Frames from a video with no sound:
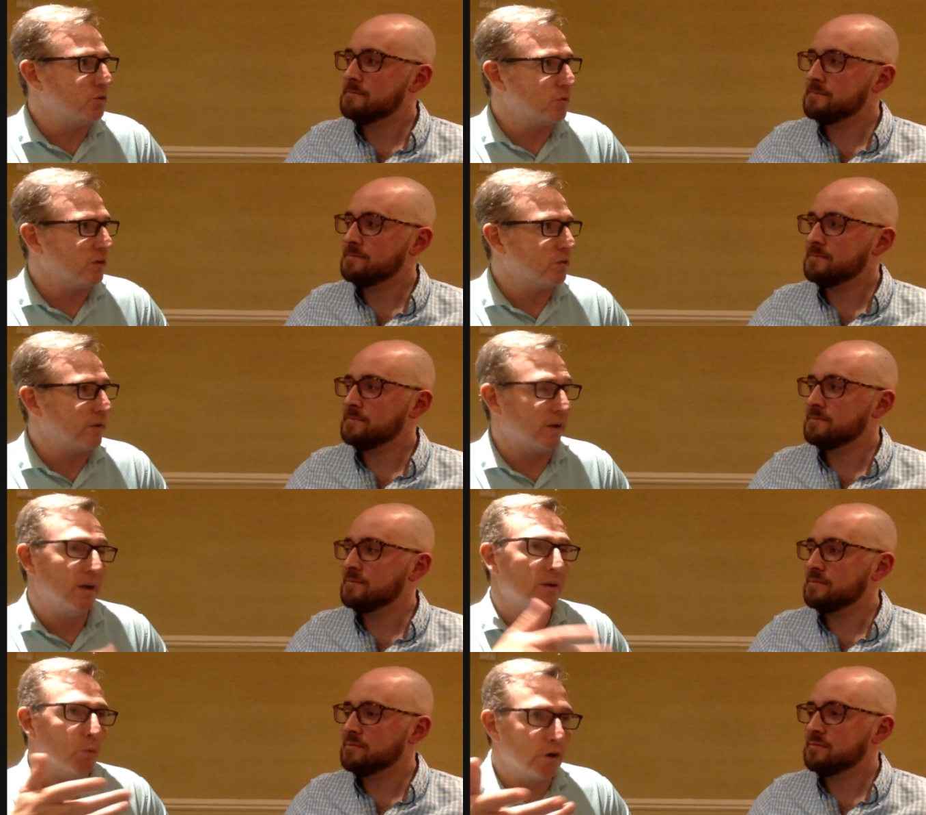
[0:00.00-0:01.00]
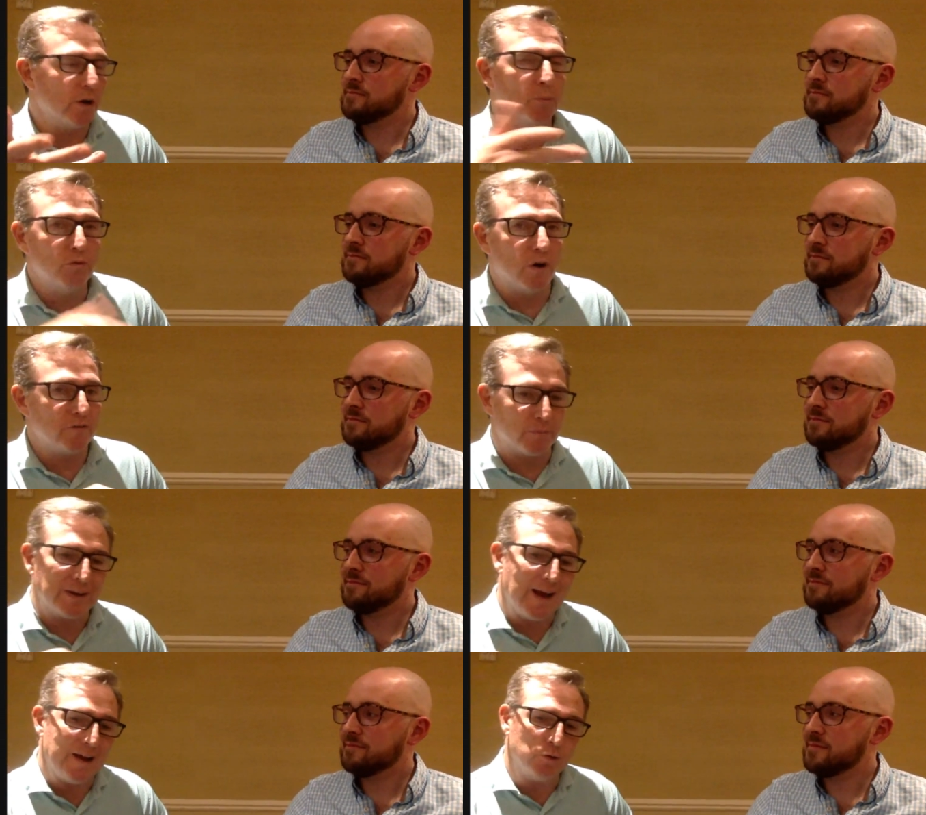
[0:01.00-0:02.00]
Speaker 1: in 2020. We're going to move on from a
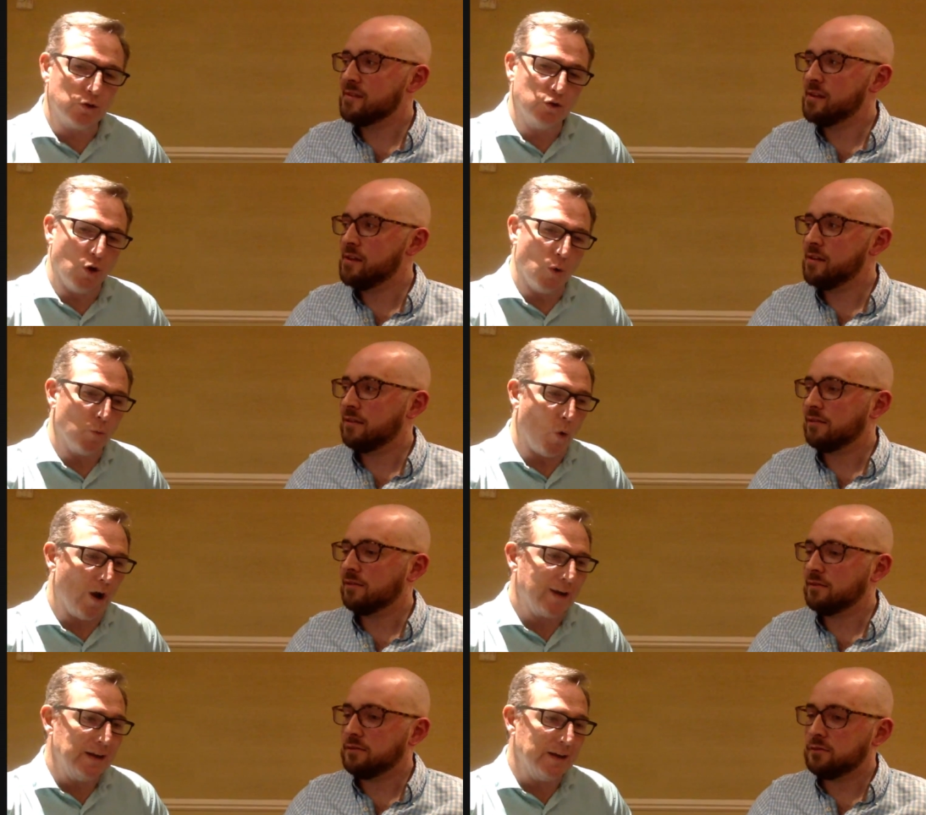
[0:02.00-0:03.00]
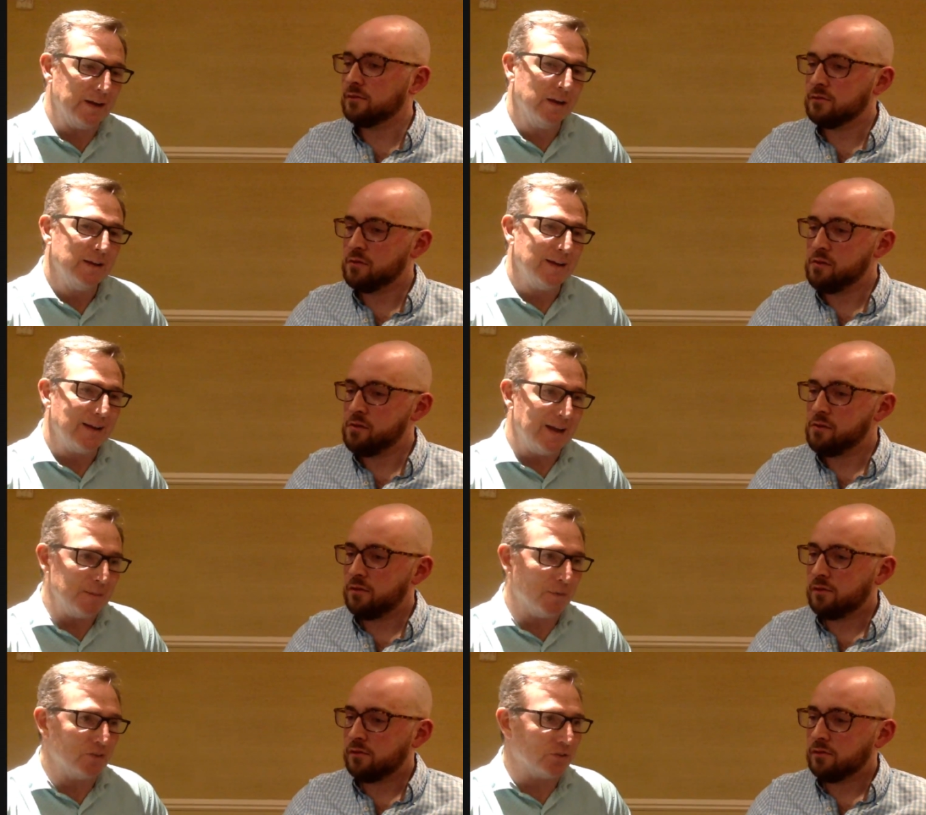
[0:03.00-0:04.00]
guy who can go and walk in
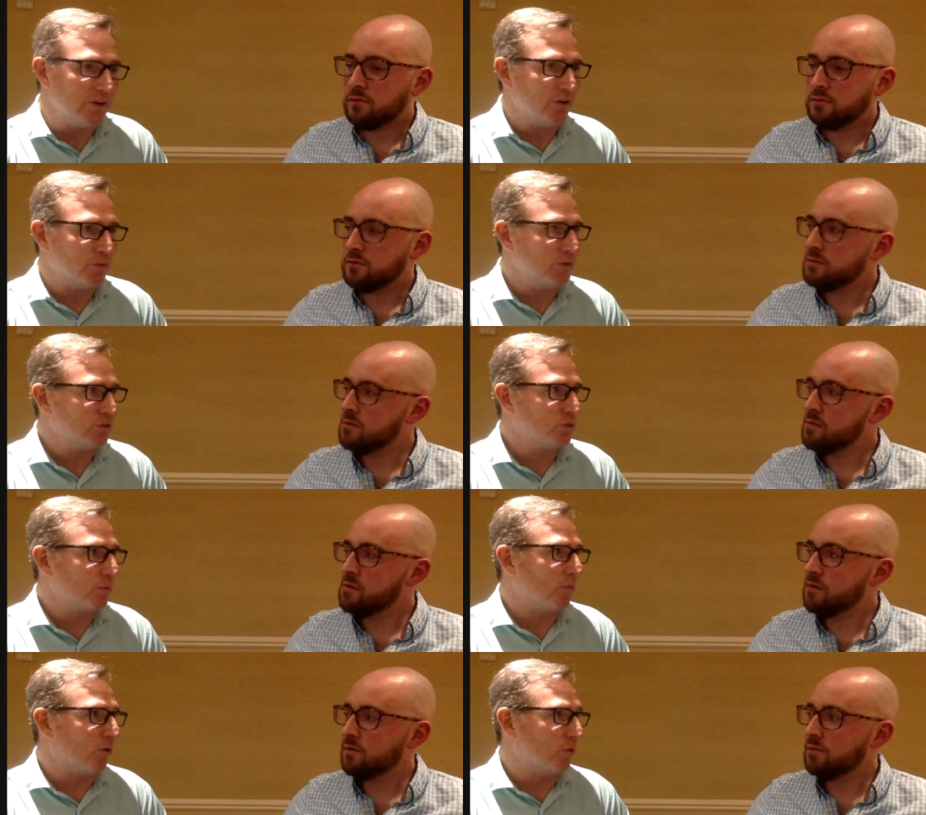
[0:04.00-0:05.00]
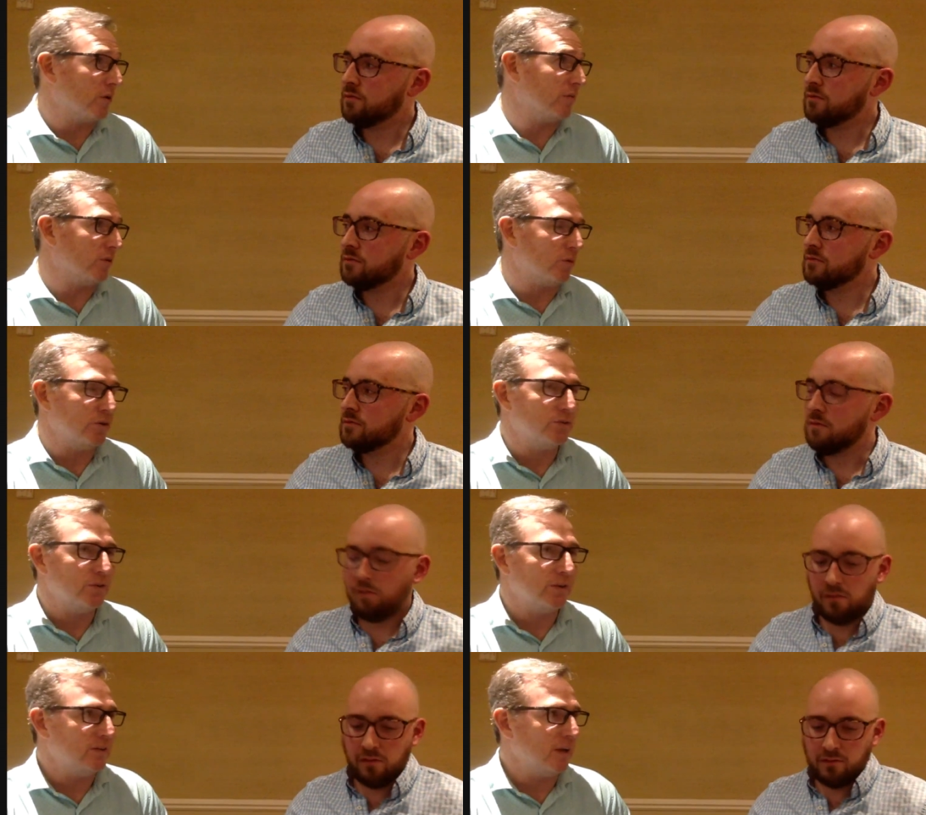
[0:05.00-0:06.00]
eight months later and win a Super Bowl or whatever it was
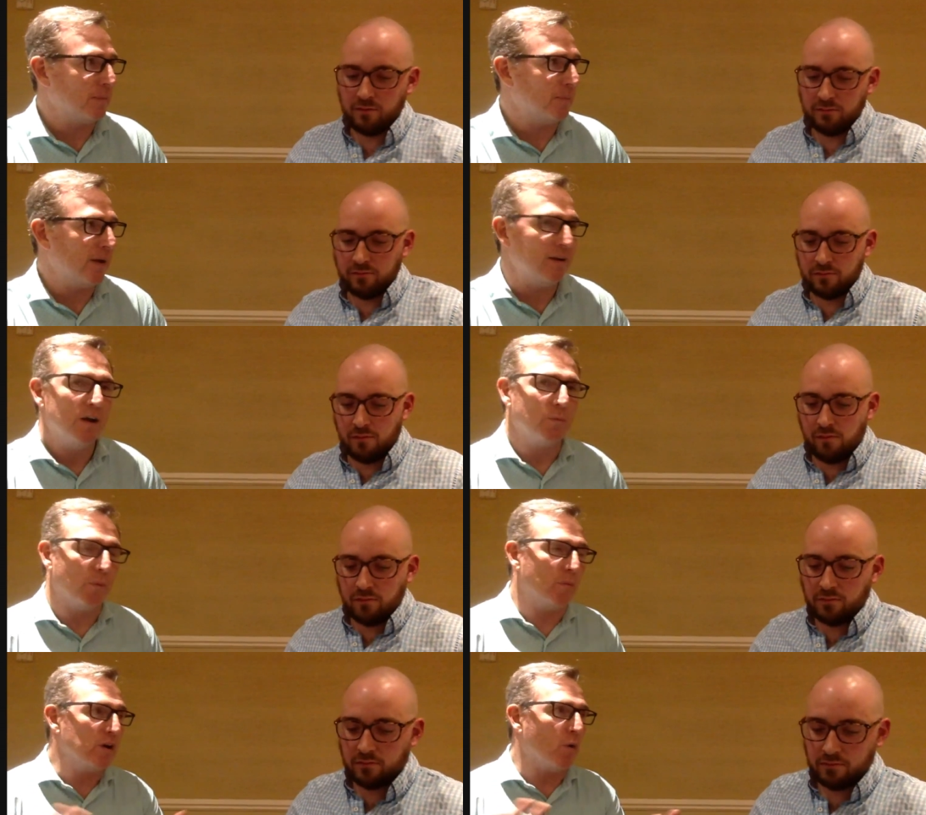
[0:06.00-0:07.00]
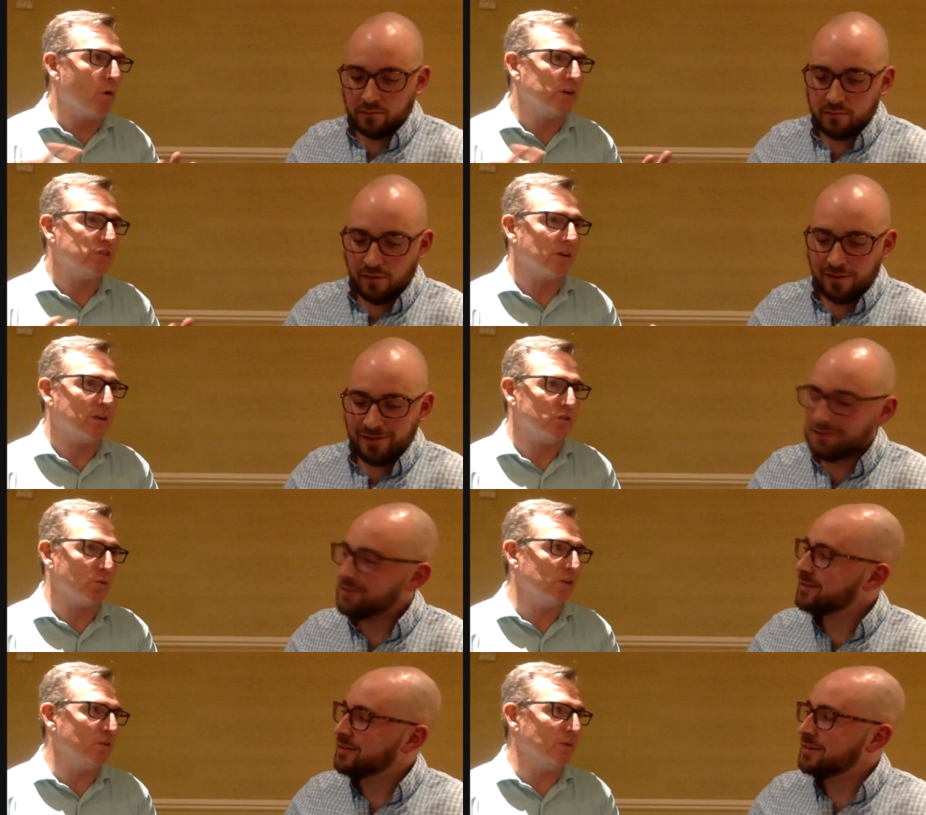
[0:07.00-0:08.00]
in Tampa Bay. But we don't want you because
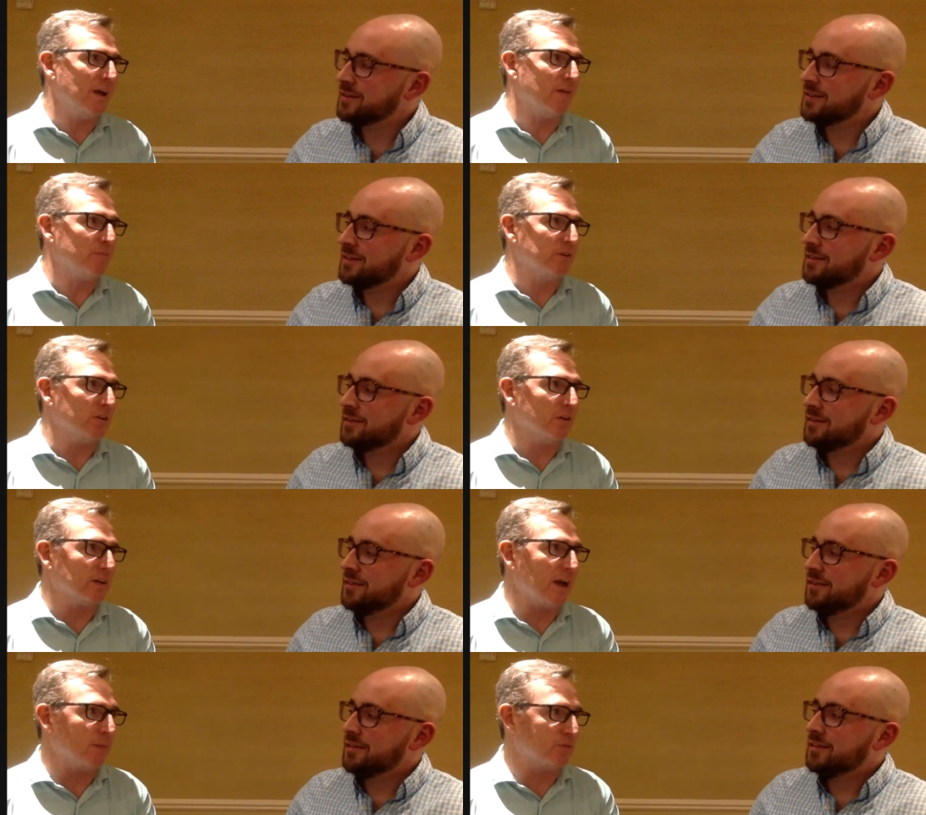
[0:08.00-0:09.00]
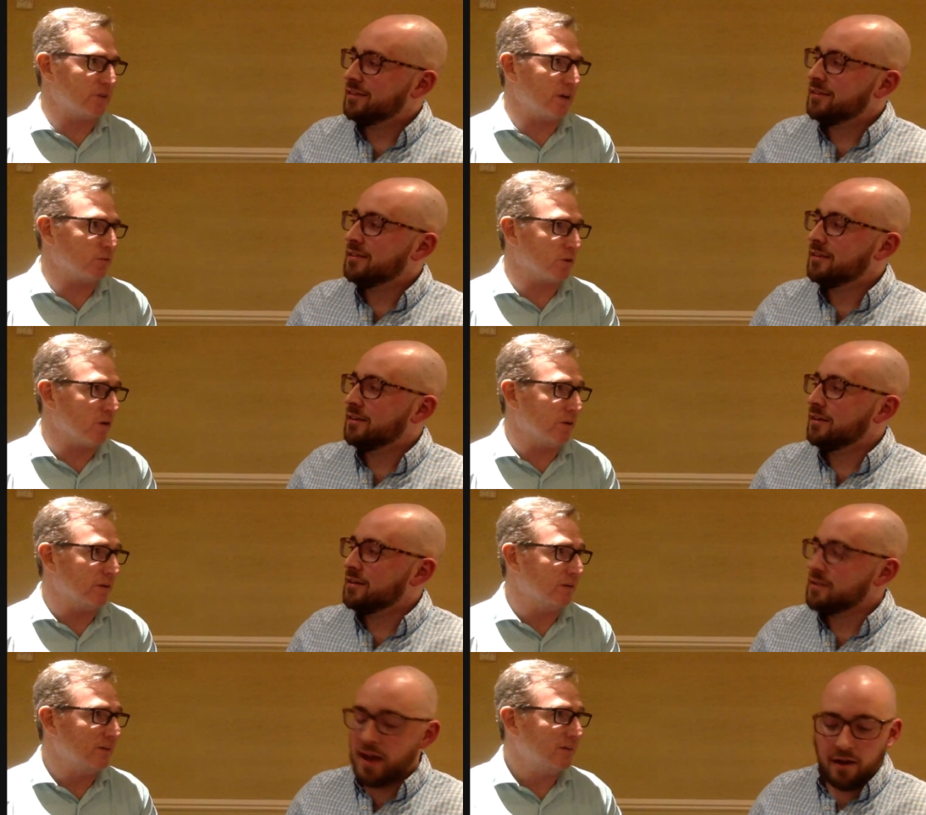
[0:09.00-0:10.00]
22 and a half million on the cap's as high as we're going.
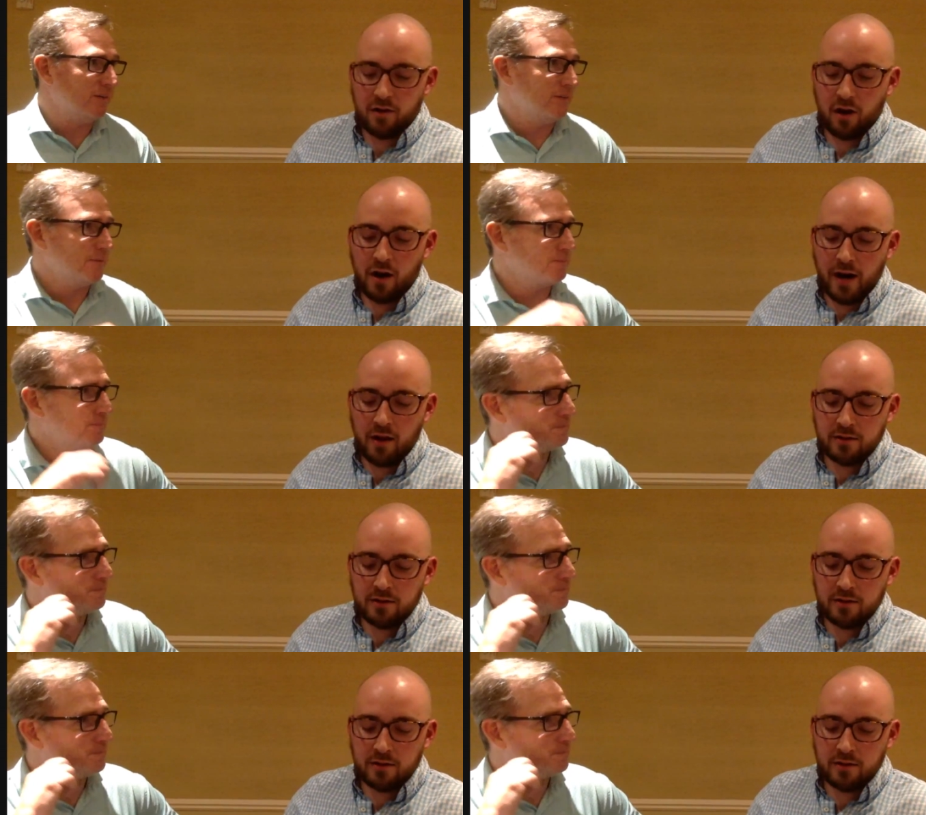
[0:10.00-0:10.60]
Speaker 2: Yeah. All right.